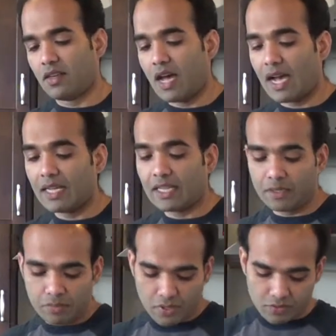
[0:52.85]
I
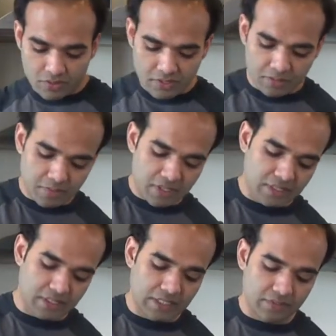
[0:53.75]
like brown sugar because
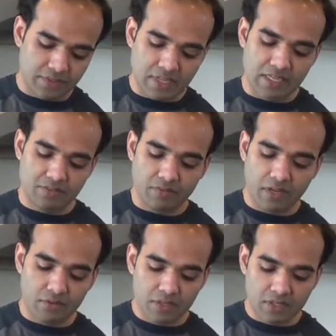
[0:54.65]
it gives nice
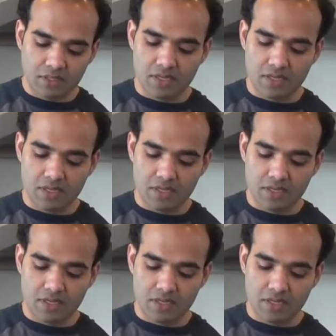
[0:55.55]
flavor.